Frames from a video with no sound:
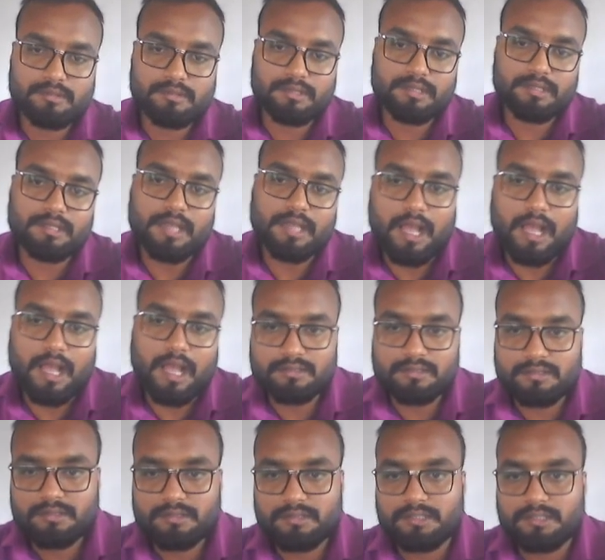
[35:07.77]
3
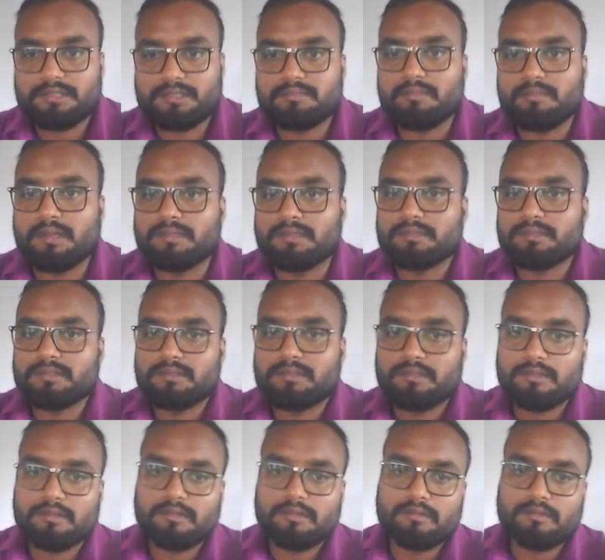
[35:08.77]
hours, 6 months,
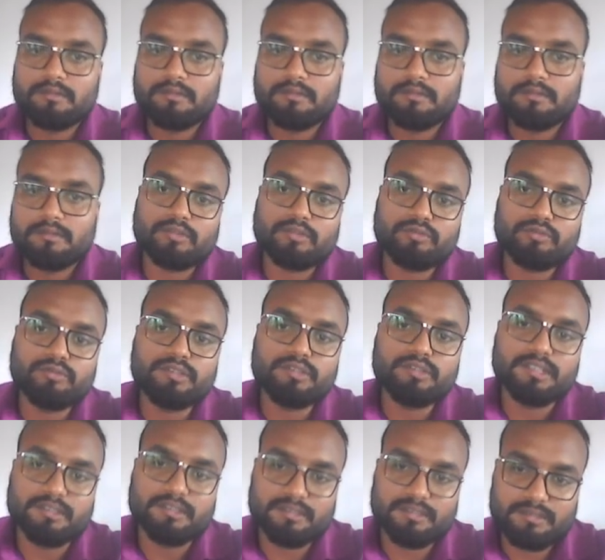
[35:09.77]
for 2
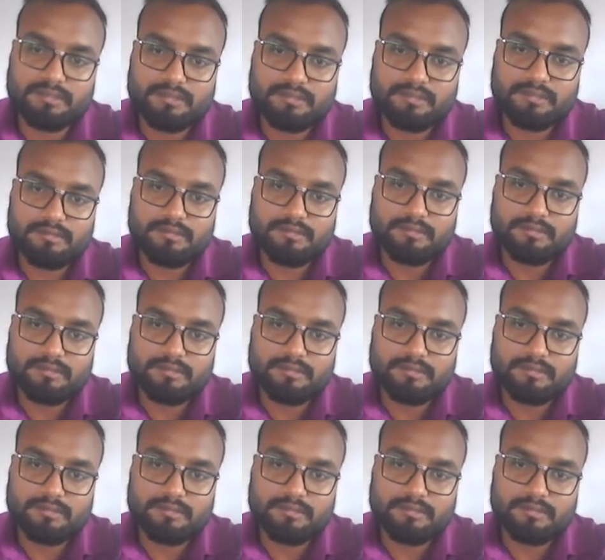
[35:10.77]
years.